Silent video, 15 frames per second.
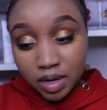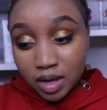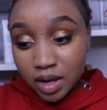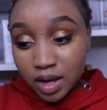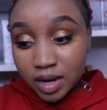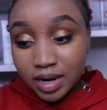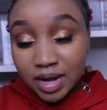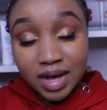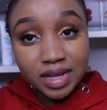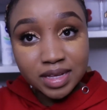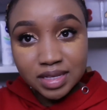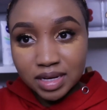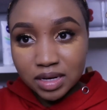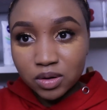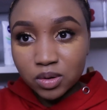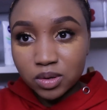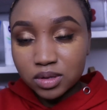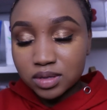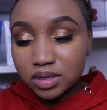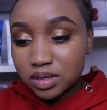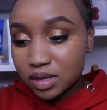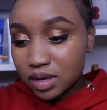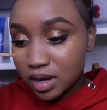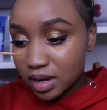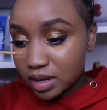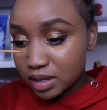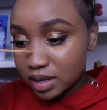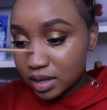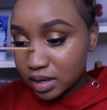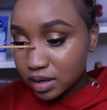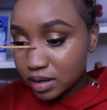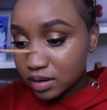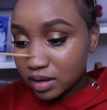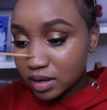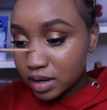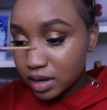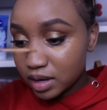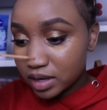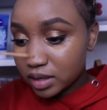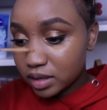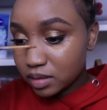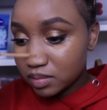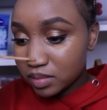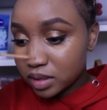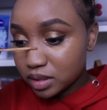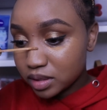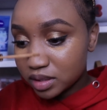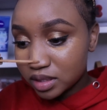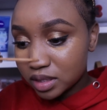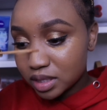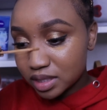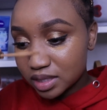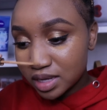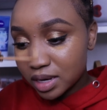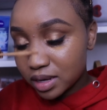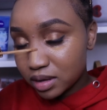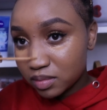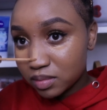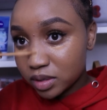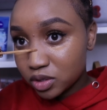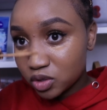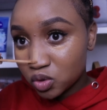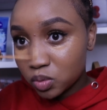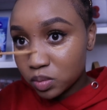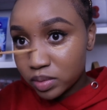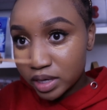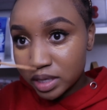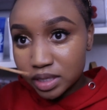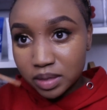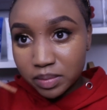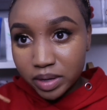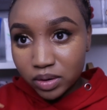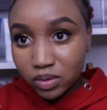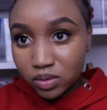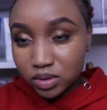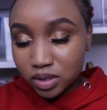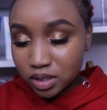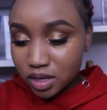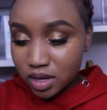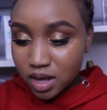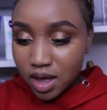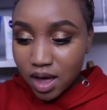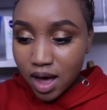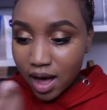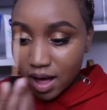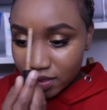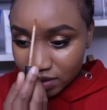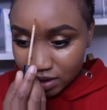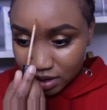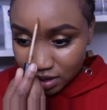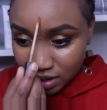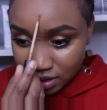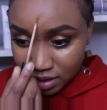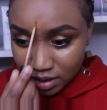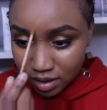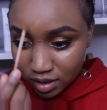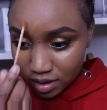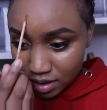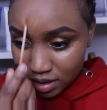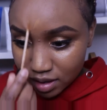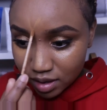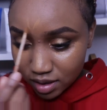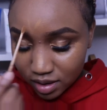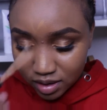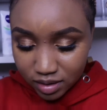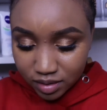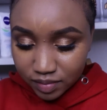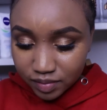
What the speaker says: under eye circles, and then a little bit, just a little bit to brighten my nose, and then here